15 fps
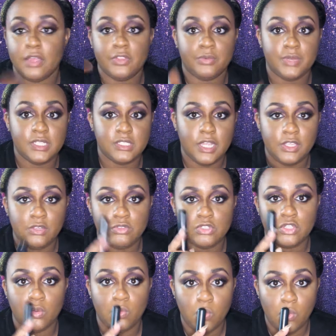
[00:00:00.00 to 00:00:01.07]
The reason I use
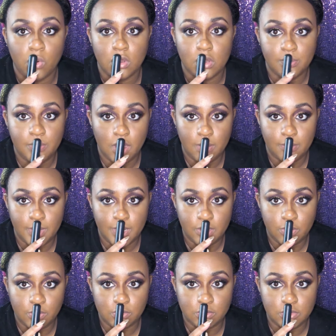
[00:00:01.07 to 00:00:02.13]
the warm on my
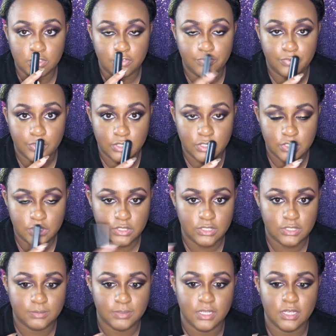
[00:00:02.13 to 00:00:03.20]
nose first
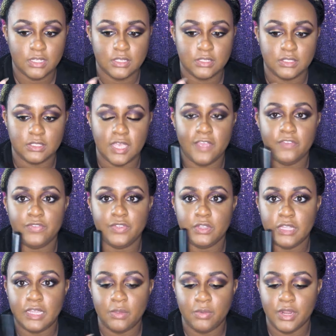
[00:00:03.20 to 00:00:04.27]
is because I feel
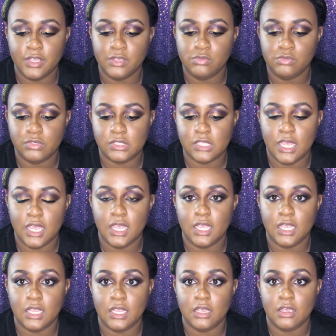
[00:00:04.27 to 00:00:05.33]
like when I use
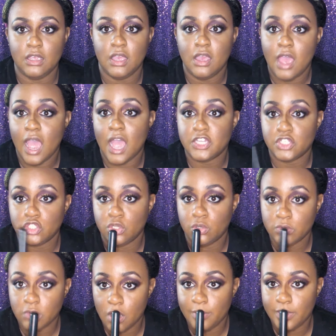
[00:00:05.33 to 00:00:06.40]
a ashen tone
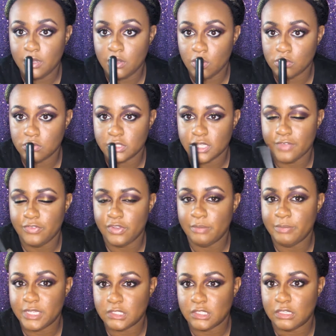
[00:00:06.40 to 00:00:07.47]
on my nose, I feel it
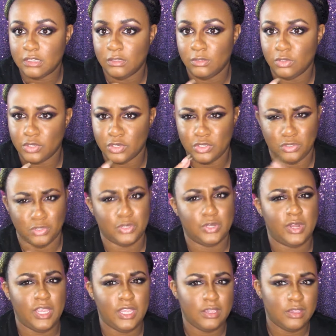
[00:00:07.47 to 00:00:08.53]
makes it look
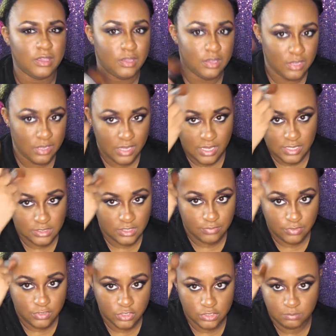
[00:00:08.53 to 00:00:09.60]
dirty instead of
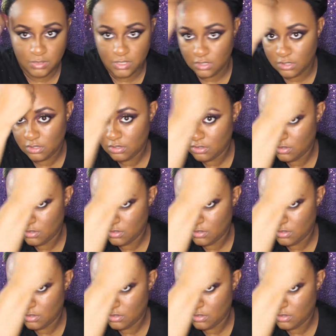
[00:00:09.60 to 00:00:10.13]
it just being